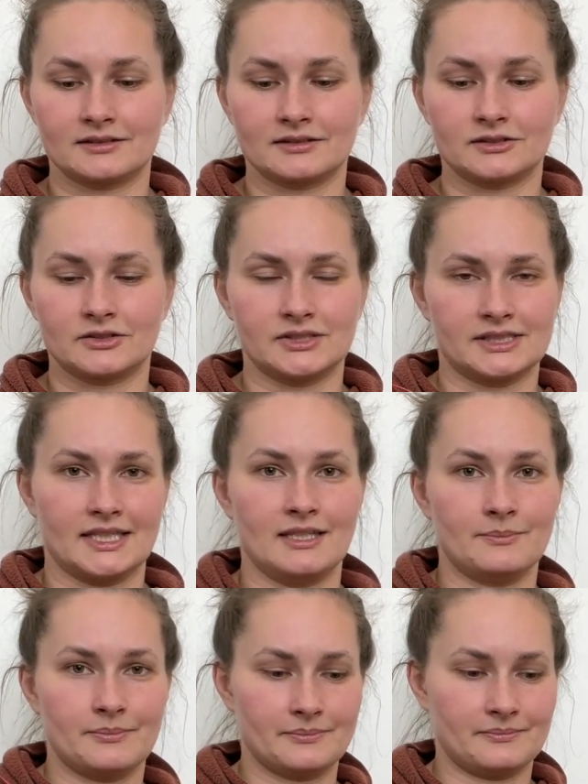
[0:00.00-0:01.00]
just keep
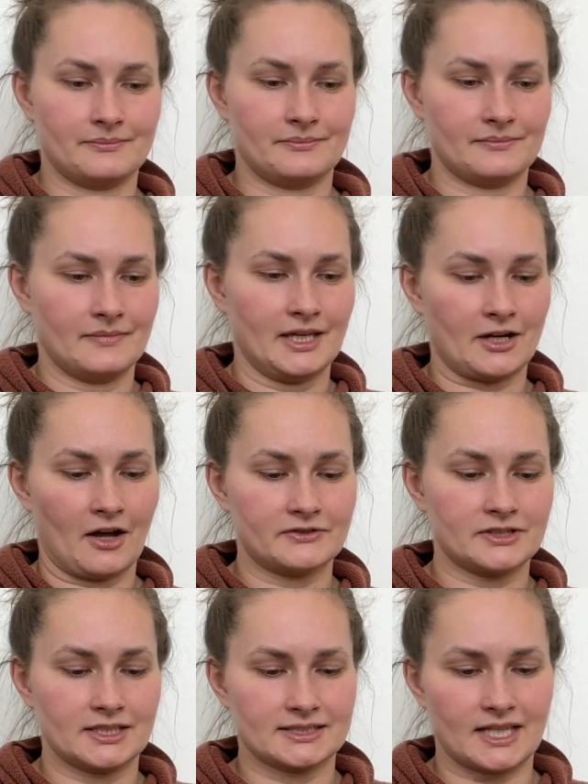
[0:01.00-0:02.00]
it off to
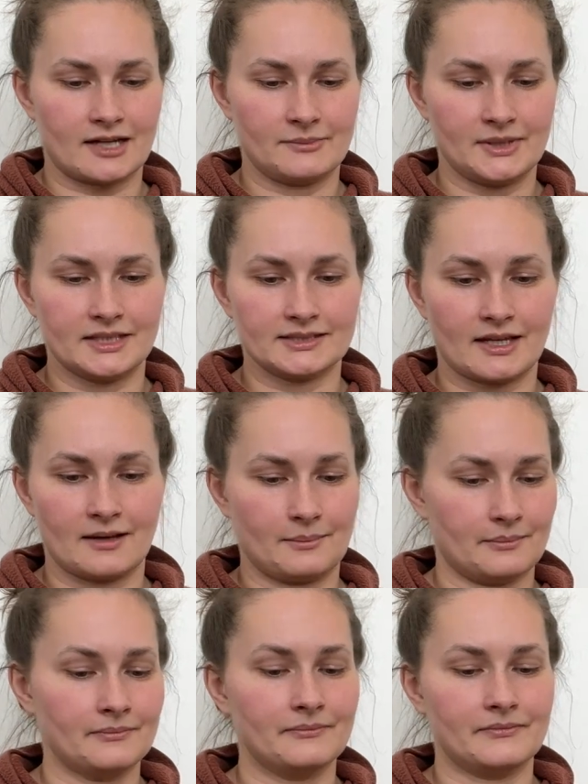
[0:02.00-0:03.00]
the side because I'm